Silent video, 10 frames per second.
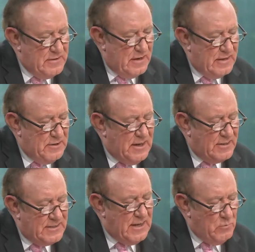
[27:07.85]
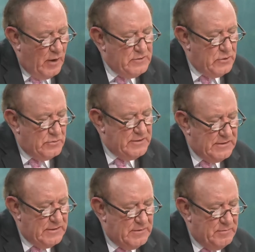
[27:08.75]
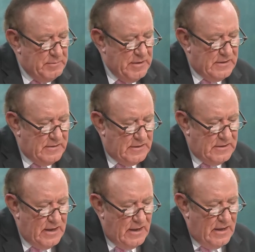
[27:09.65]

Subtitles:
I don't understand why no deal can be better than